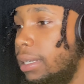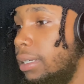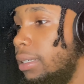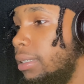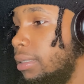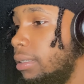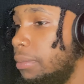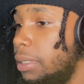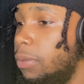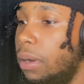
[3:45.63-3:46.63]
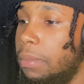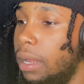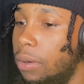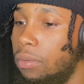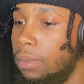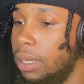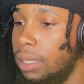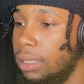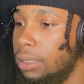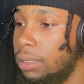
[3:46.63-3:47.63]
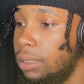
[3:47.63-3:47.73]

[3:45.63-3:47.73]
you know what I'm saying, when I'm not with my niggas,